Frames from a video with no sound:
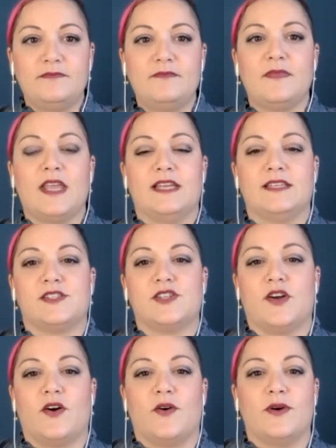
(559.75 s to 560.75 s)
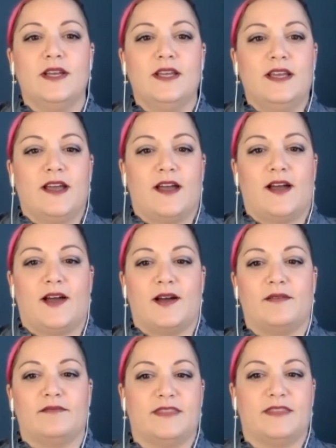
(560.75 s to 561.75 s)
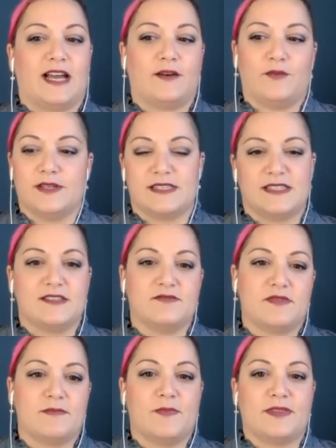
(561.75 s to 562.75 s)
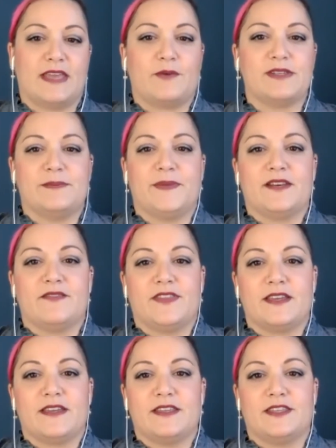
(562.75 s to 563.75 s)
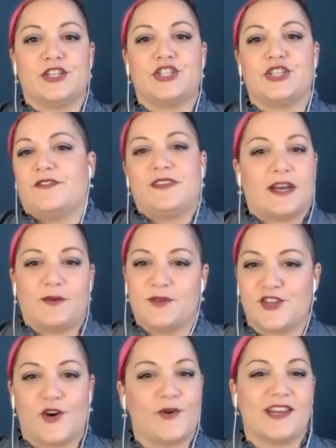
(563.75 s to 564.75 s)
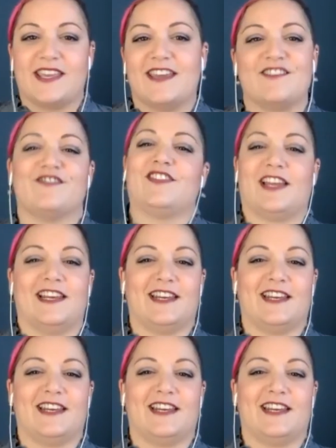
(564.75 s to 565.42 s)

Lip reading: And so that was a bit of the shift that I was already in flight.